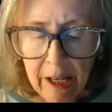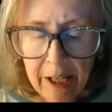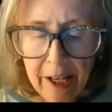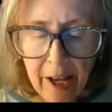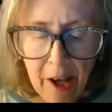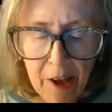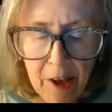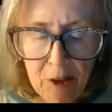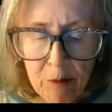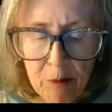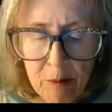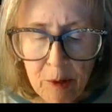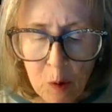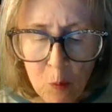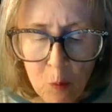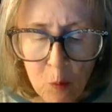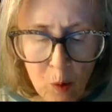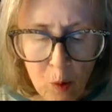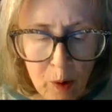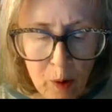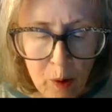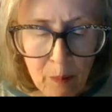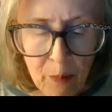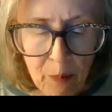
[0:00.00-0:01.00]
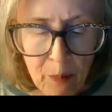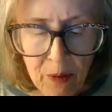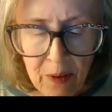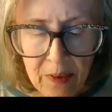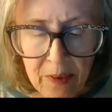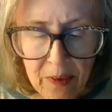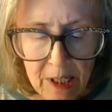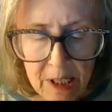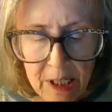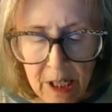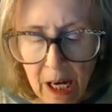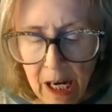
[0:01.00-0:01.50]
gathering warmth in
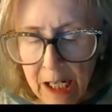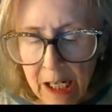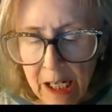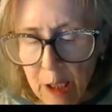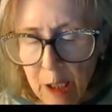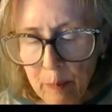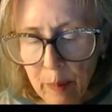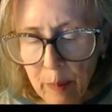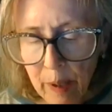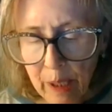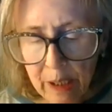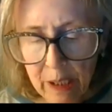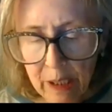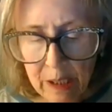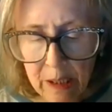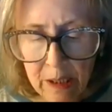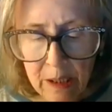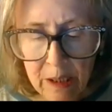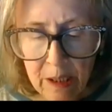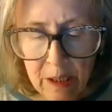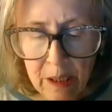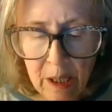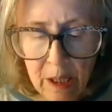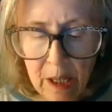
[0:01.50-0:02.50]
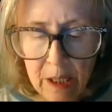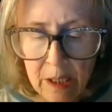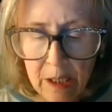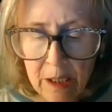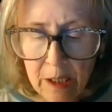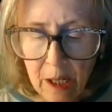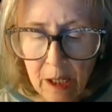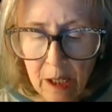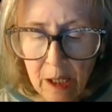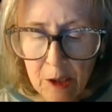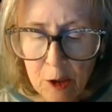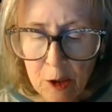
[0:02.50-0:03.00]
the tiny buckets
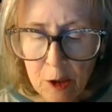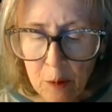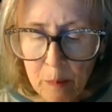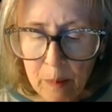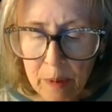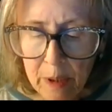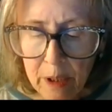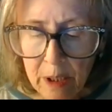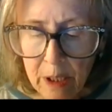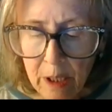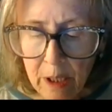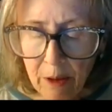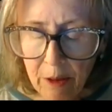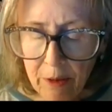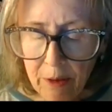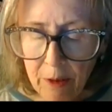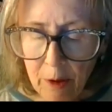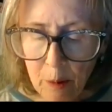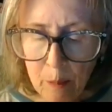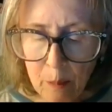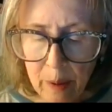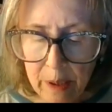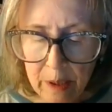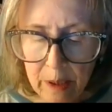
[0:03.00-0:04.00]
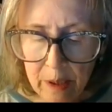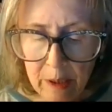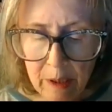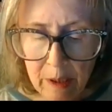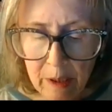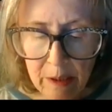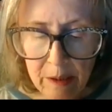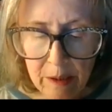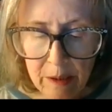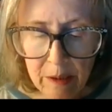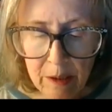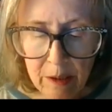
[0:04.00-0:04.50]
tucked beneath their
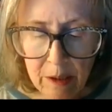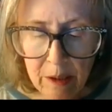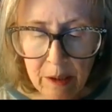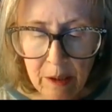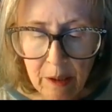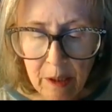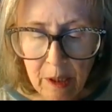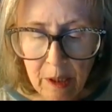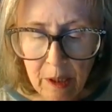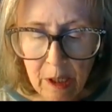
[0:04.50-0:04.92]
pinions.